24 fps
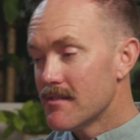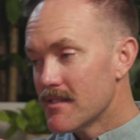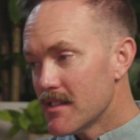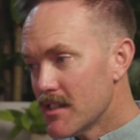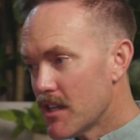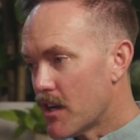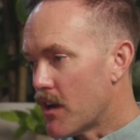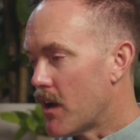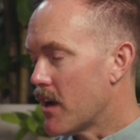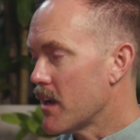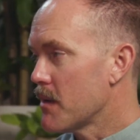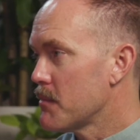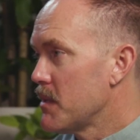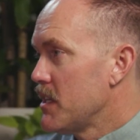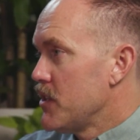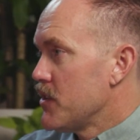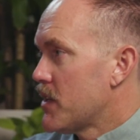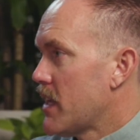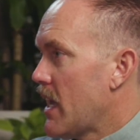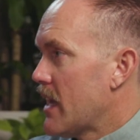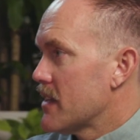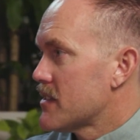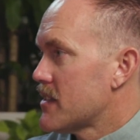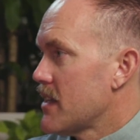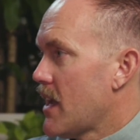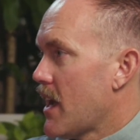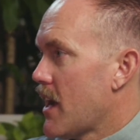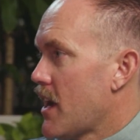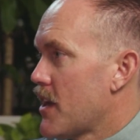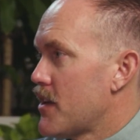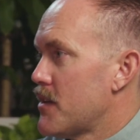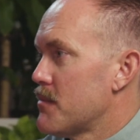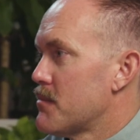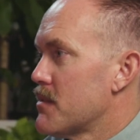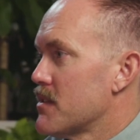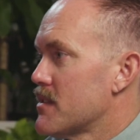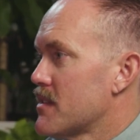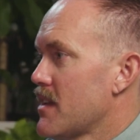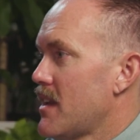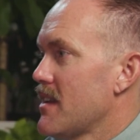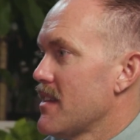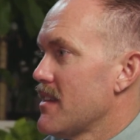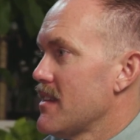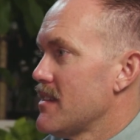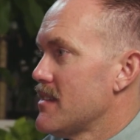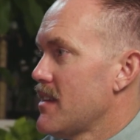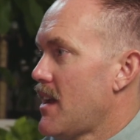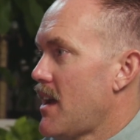know, I mean, you can't say 100% of
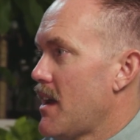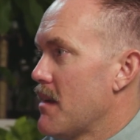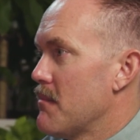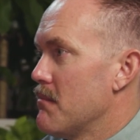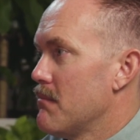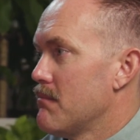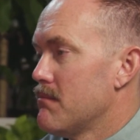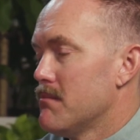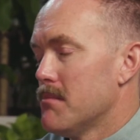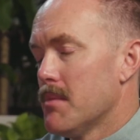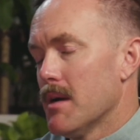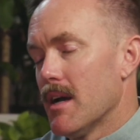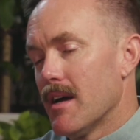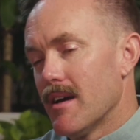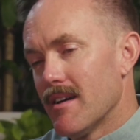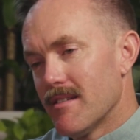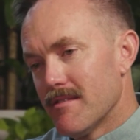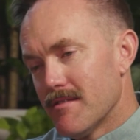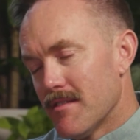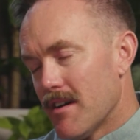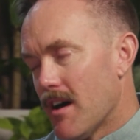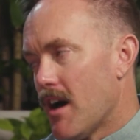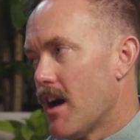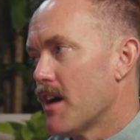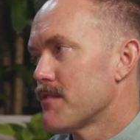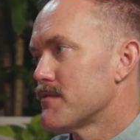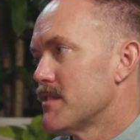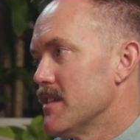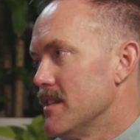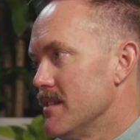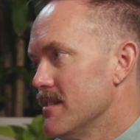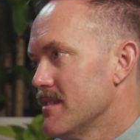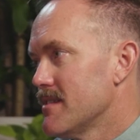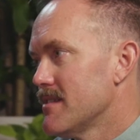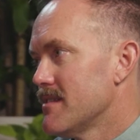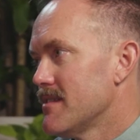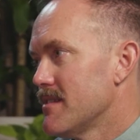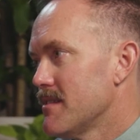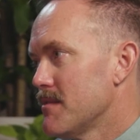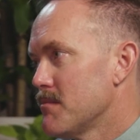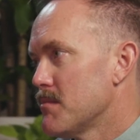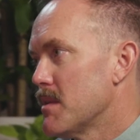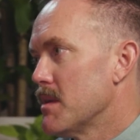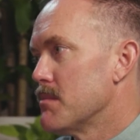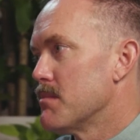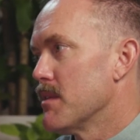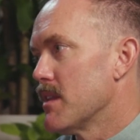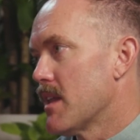the time, but often
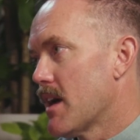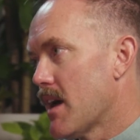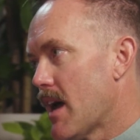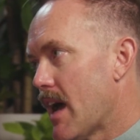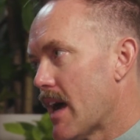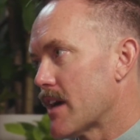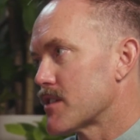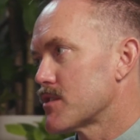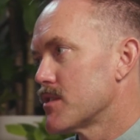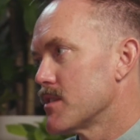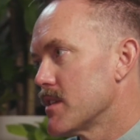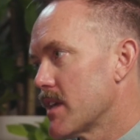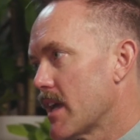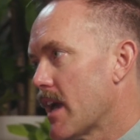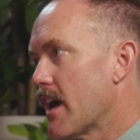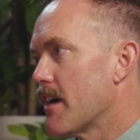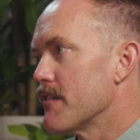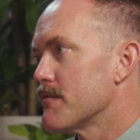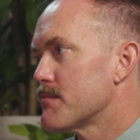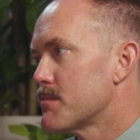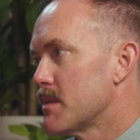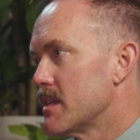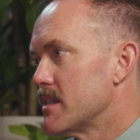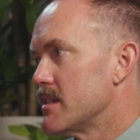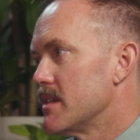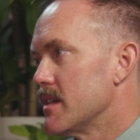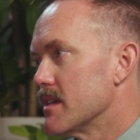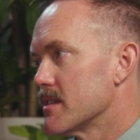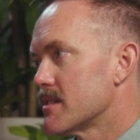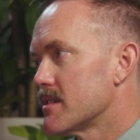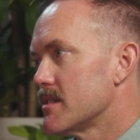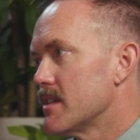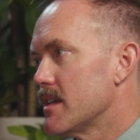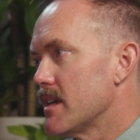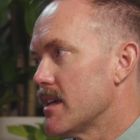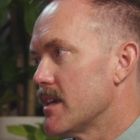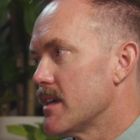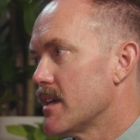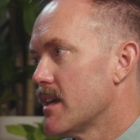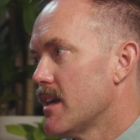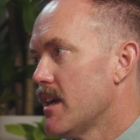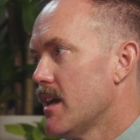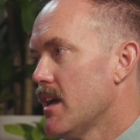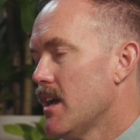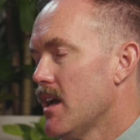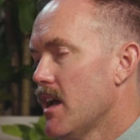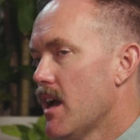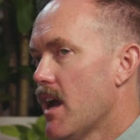people actually have
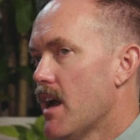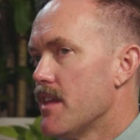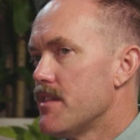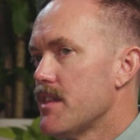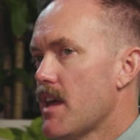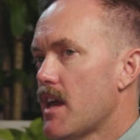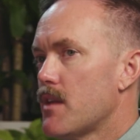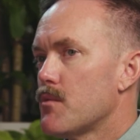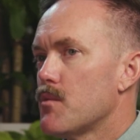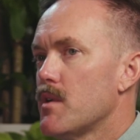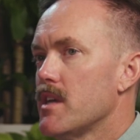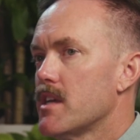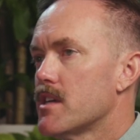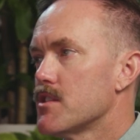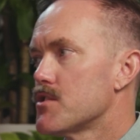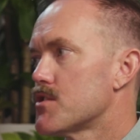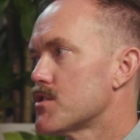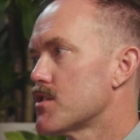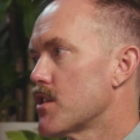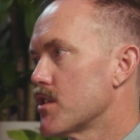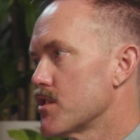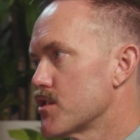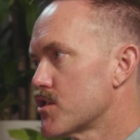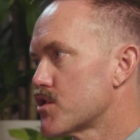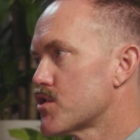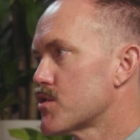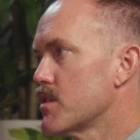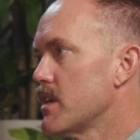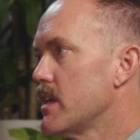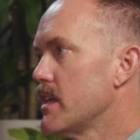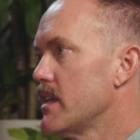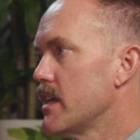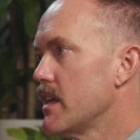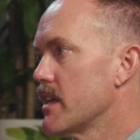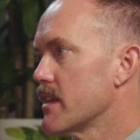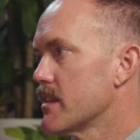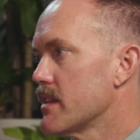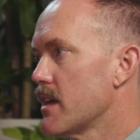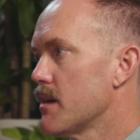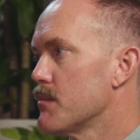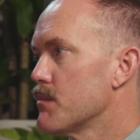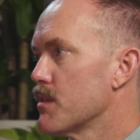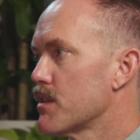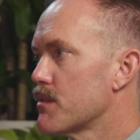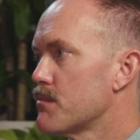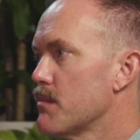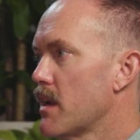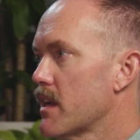PTSD. And then we can start treating them
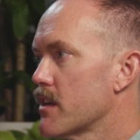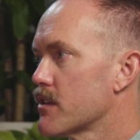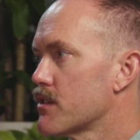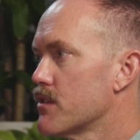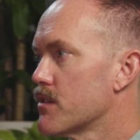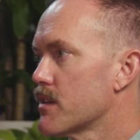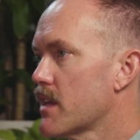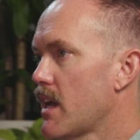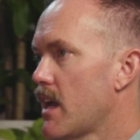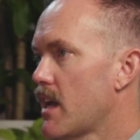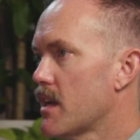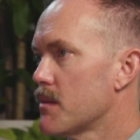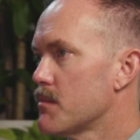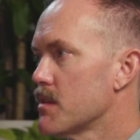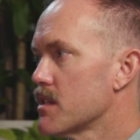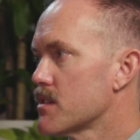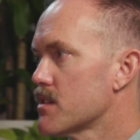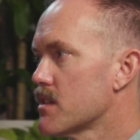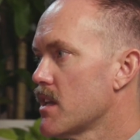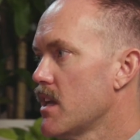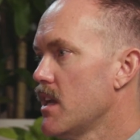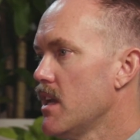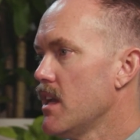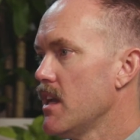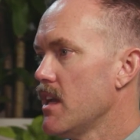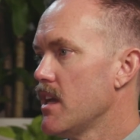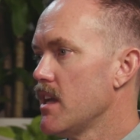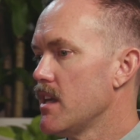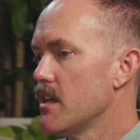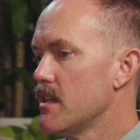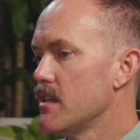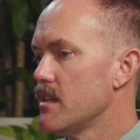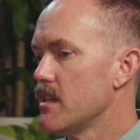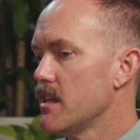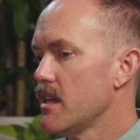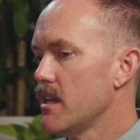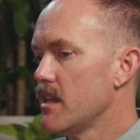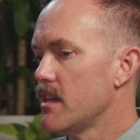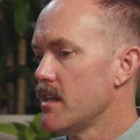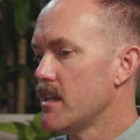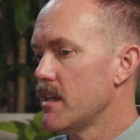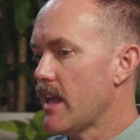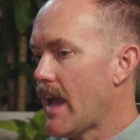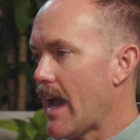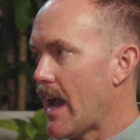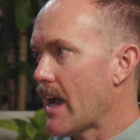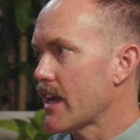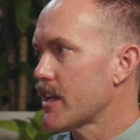with medical cannabis in
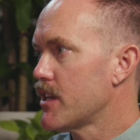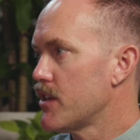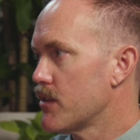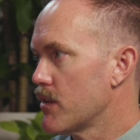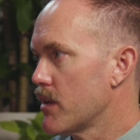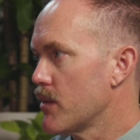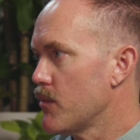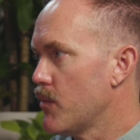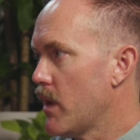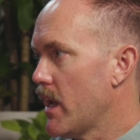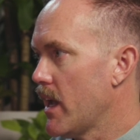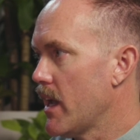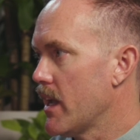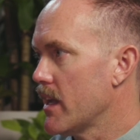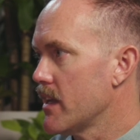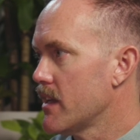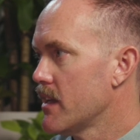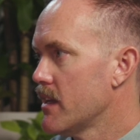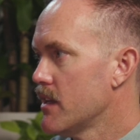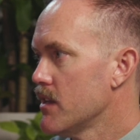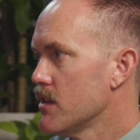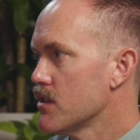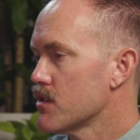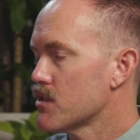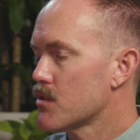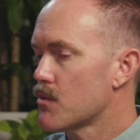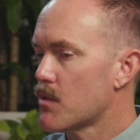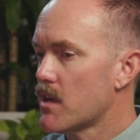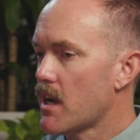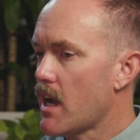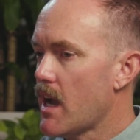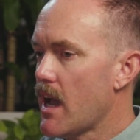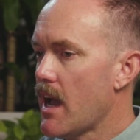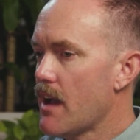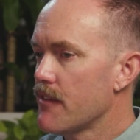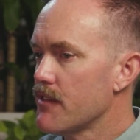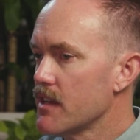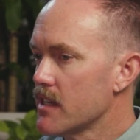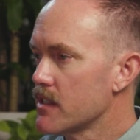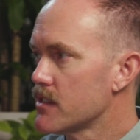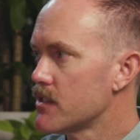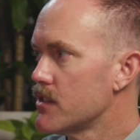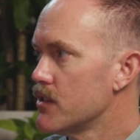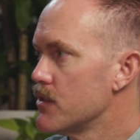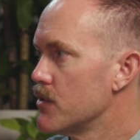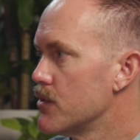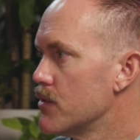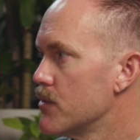an accurate way. So we're not having
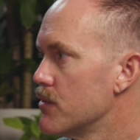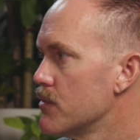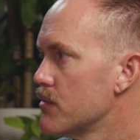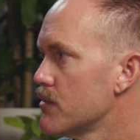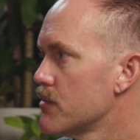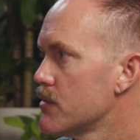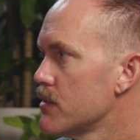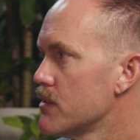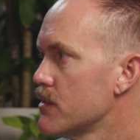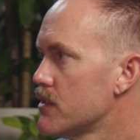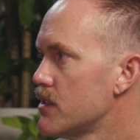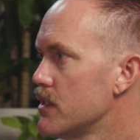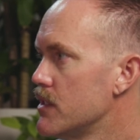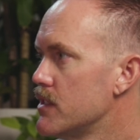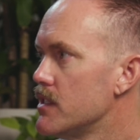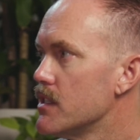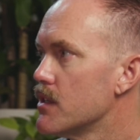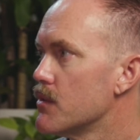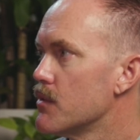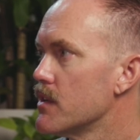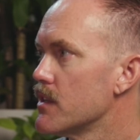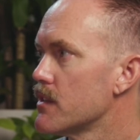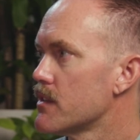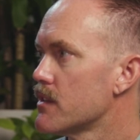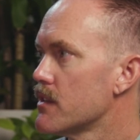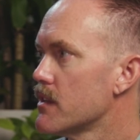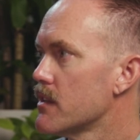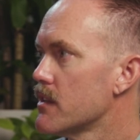to deal with